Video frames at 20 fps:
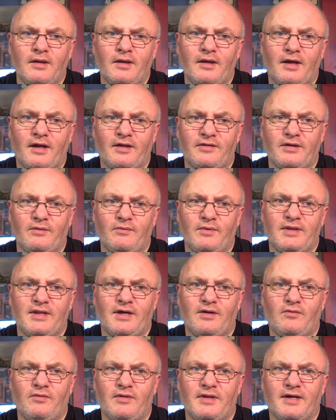I think
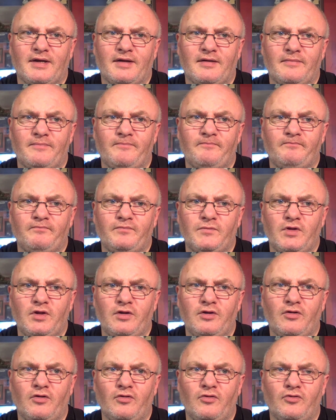without that you're
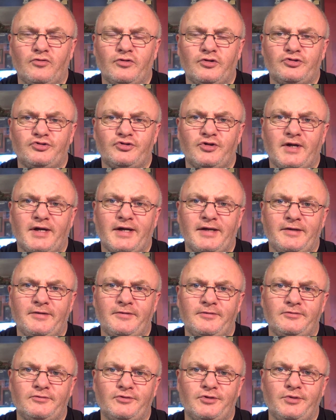not going to try
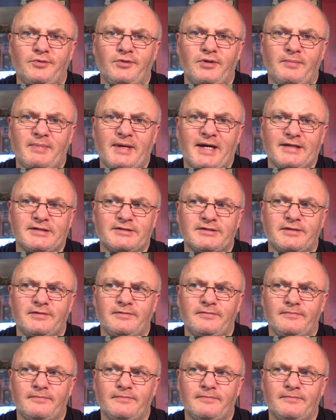and do your best,